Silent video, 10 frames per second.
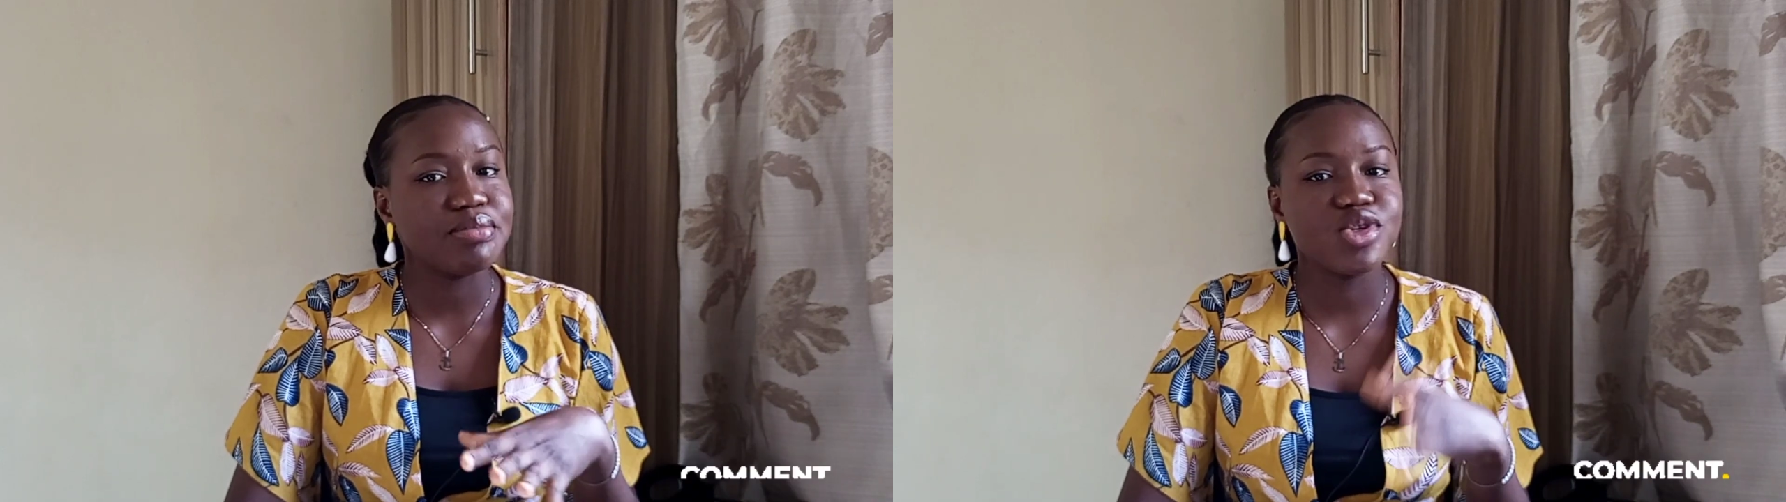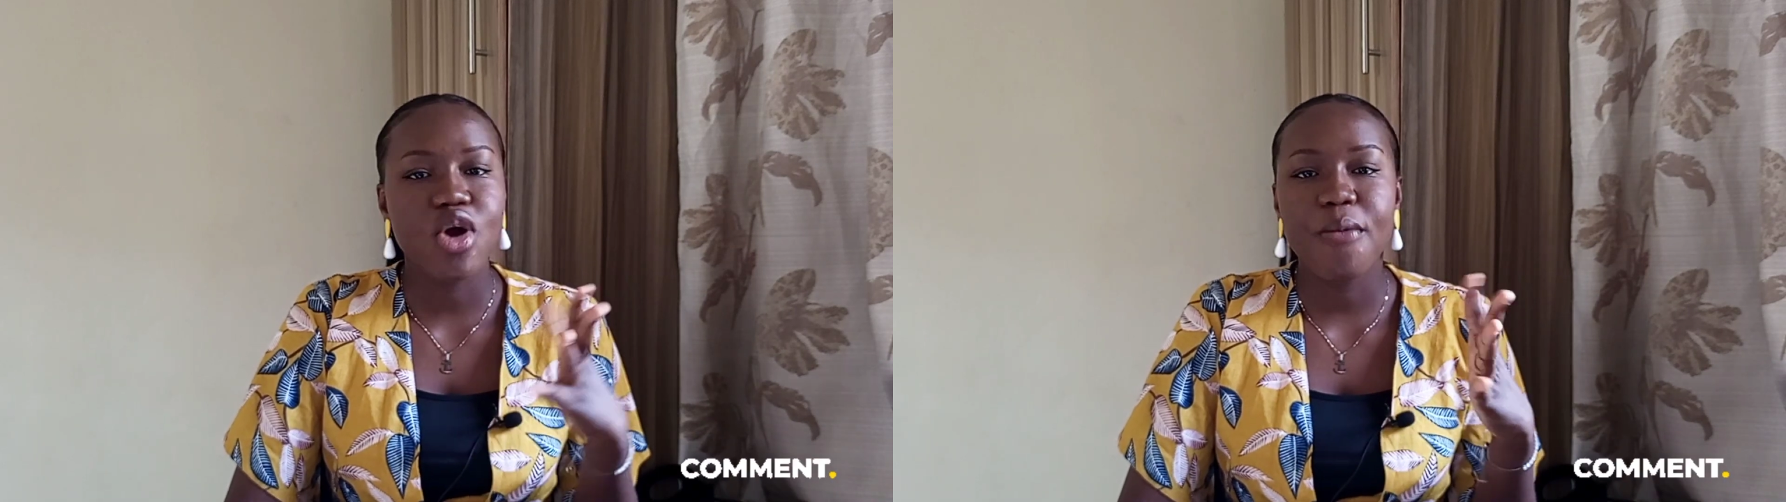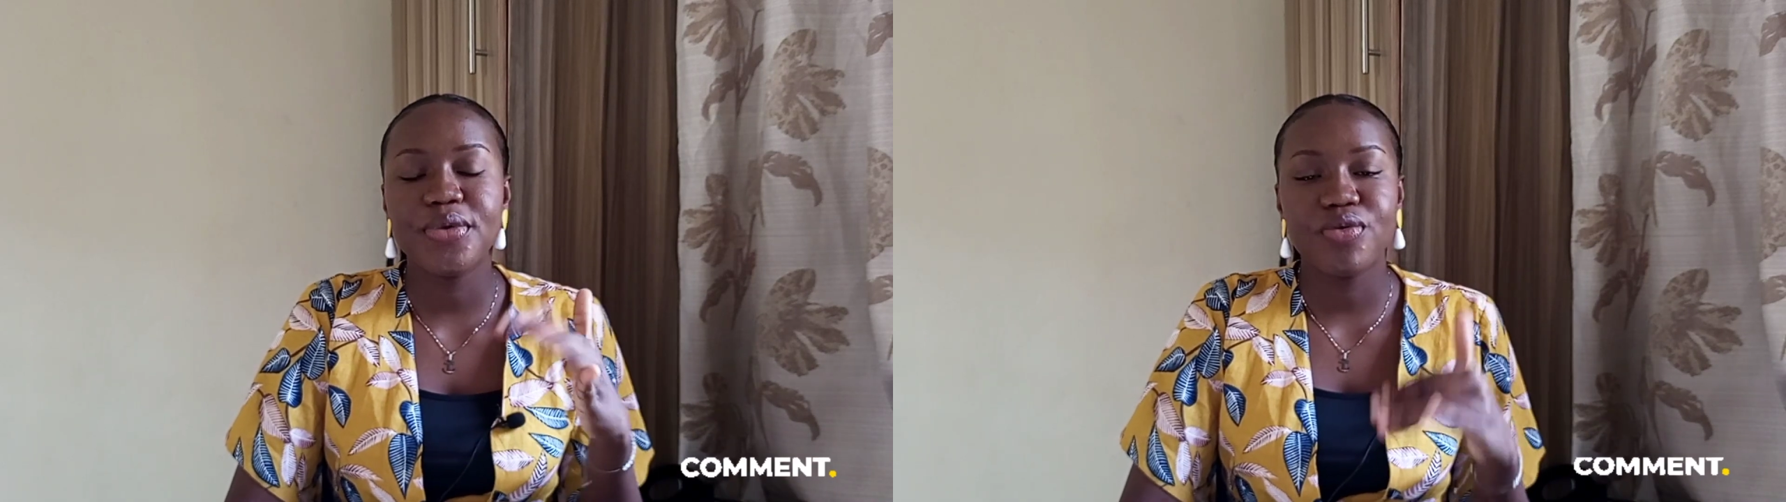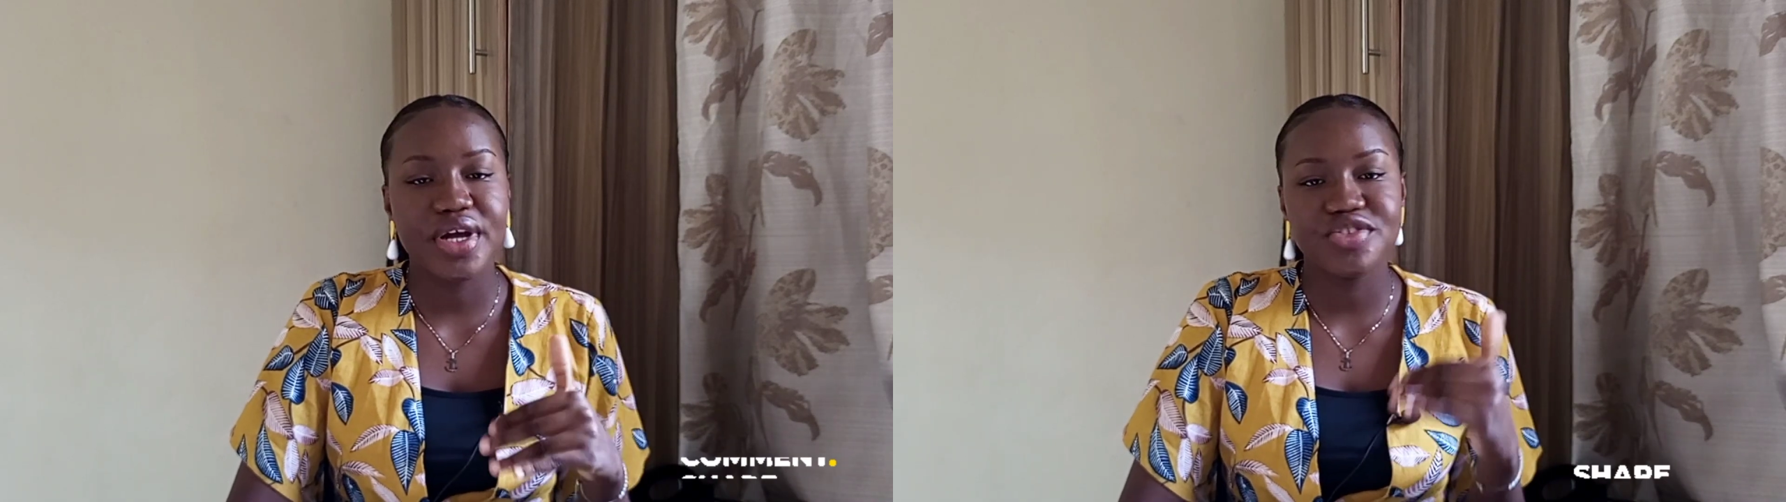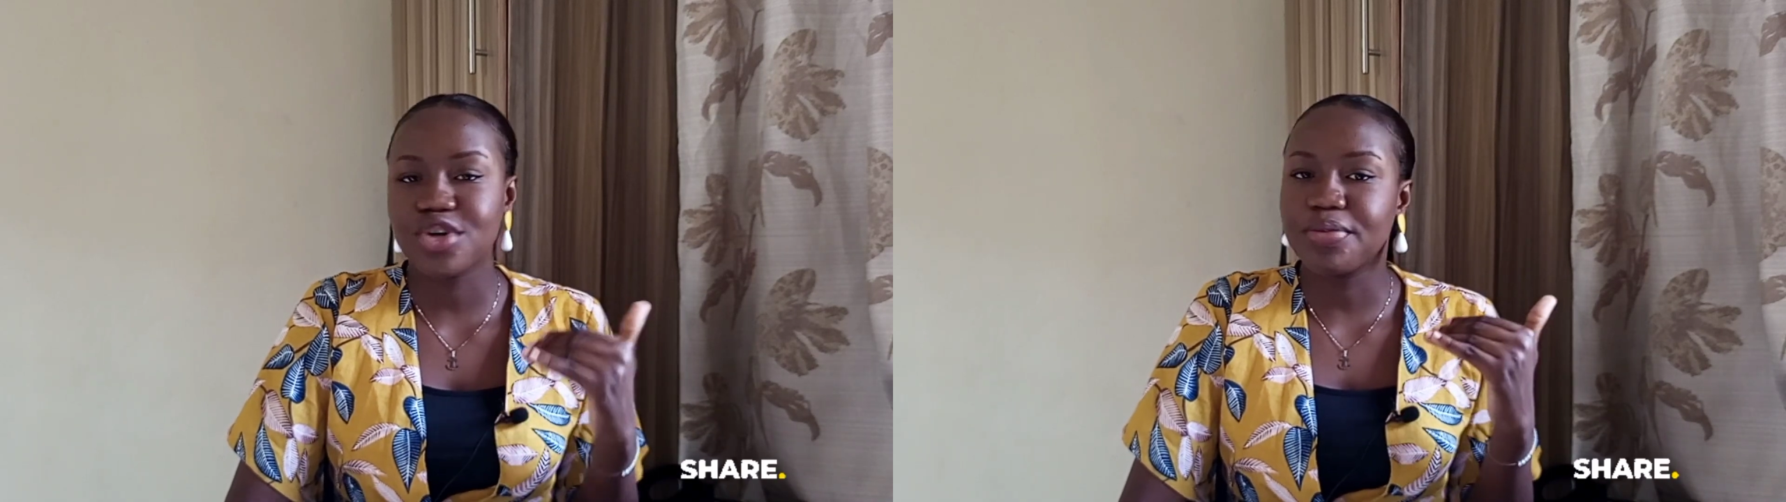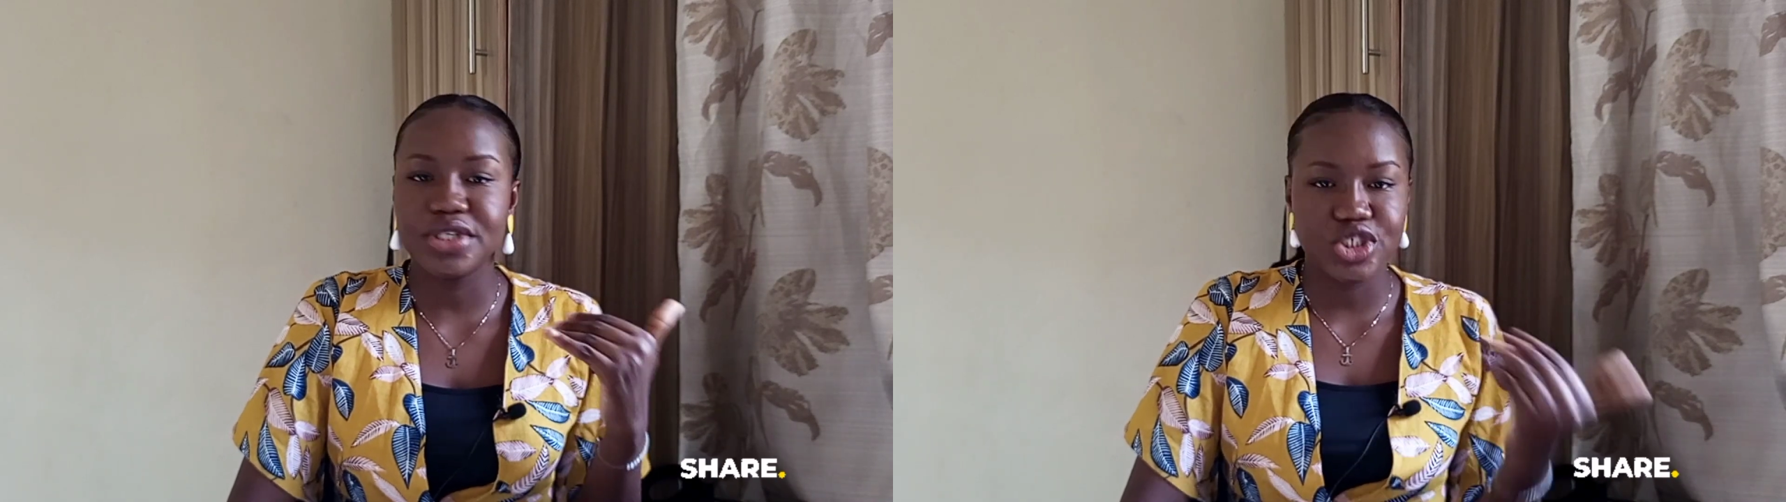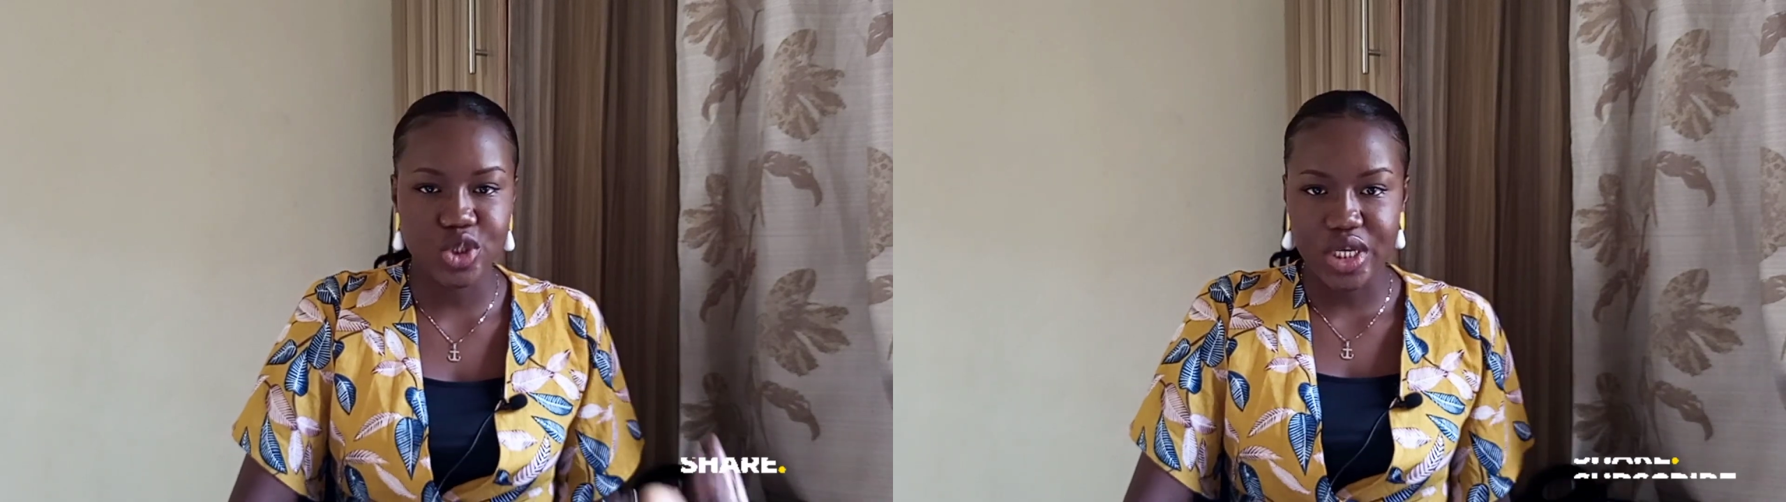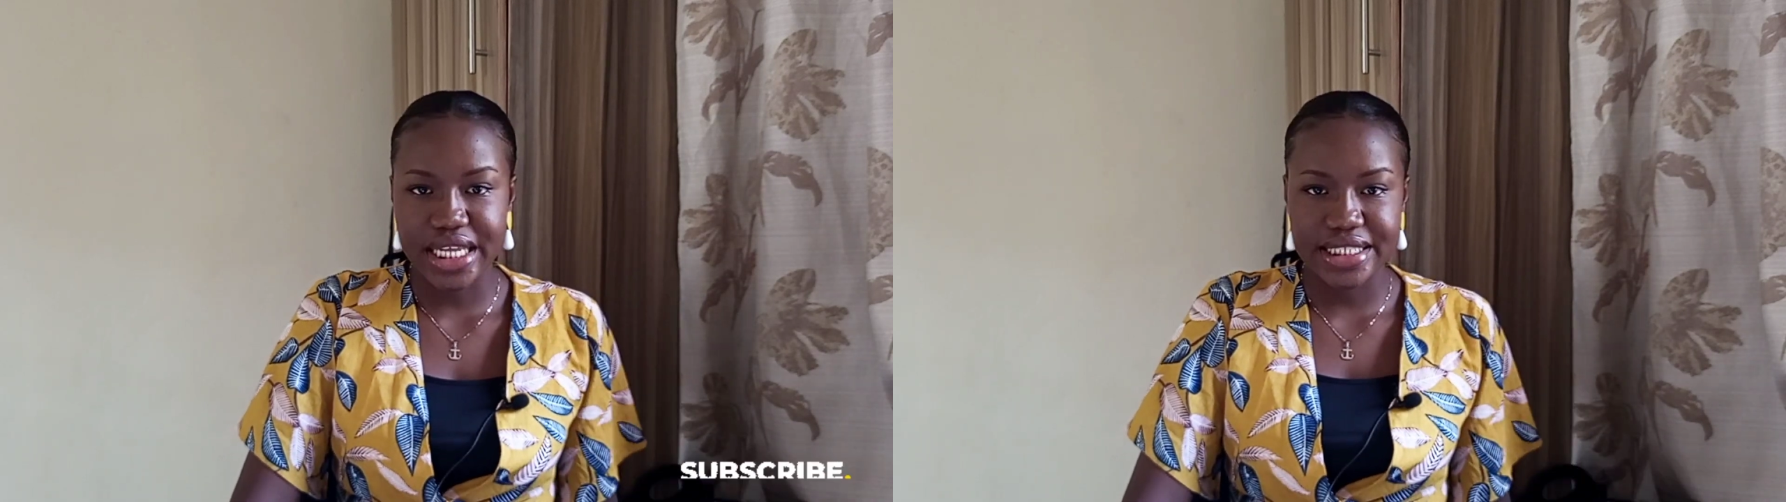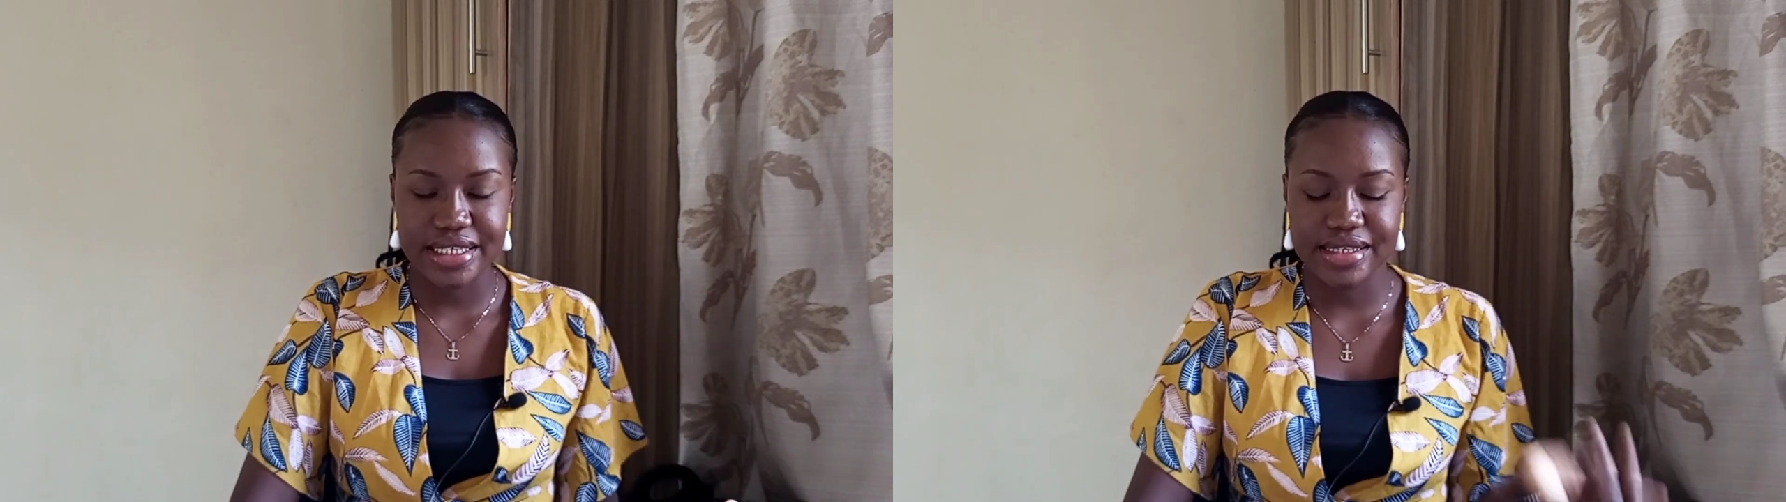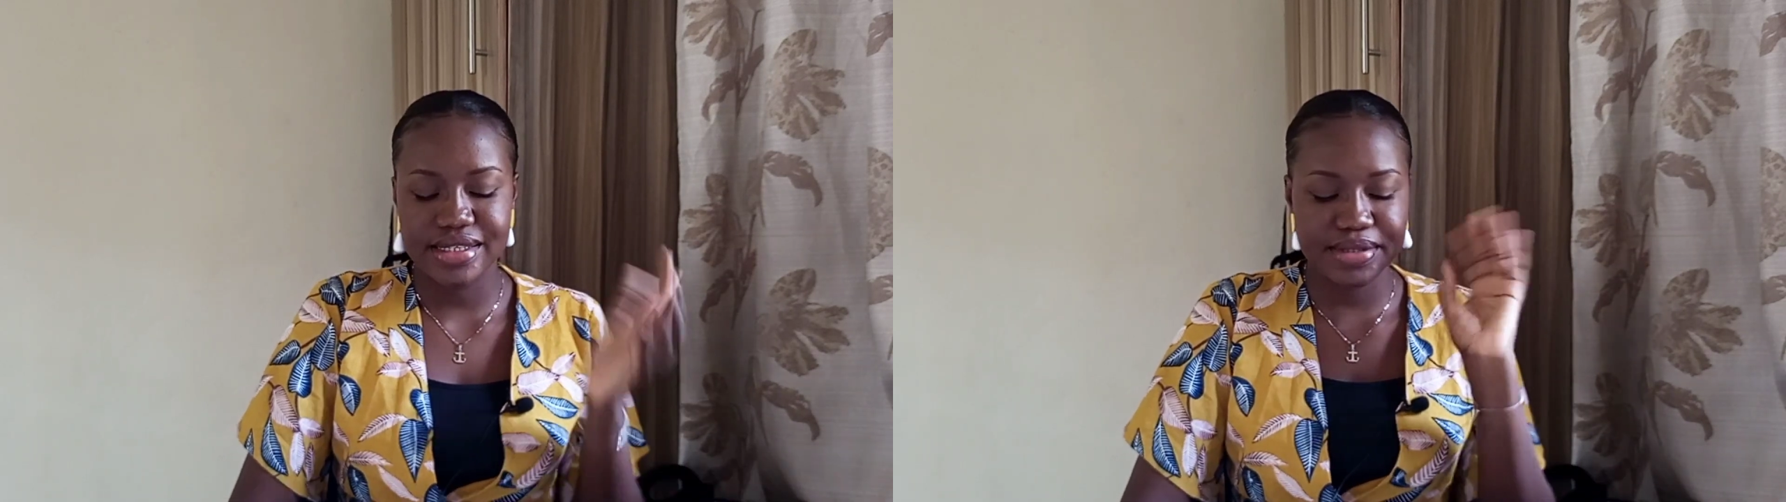to help you write recommendation
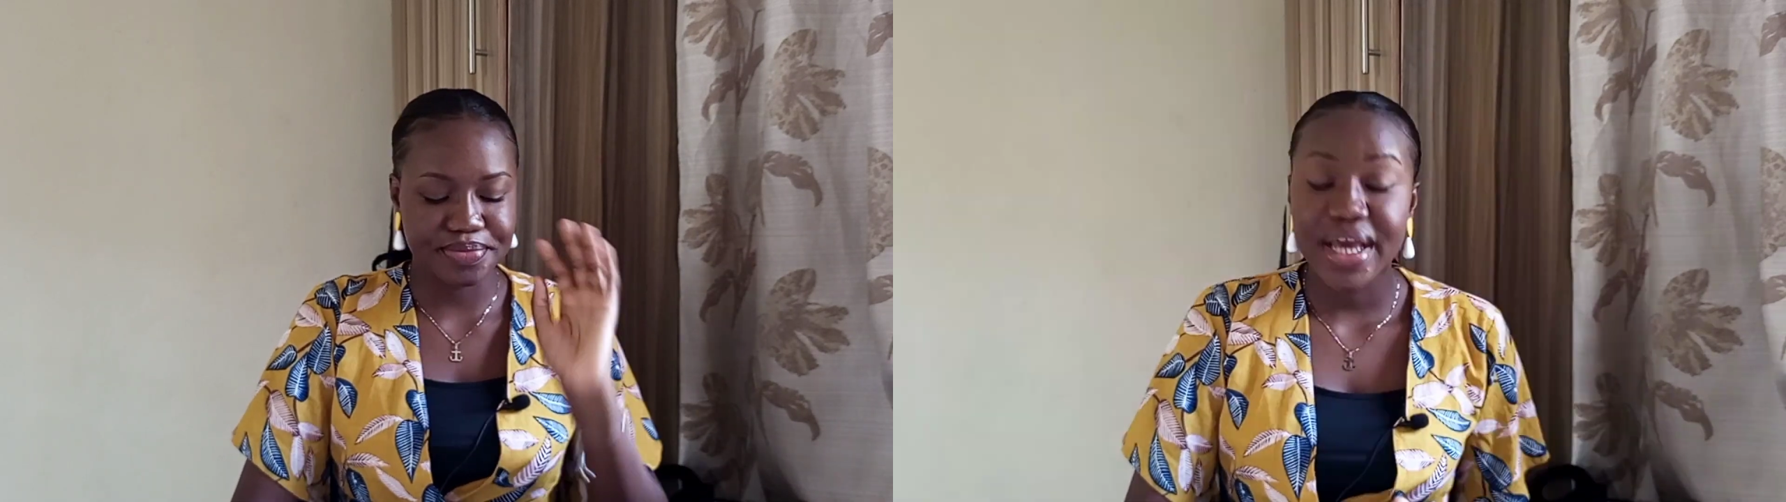letters.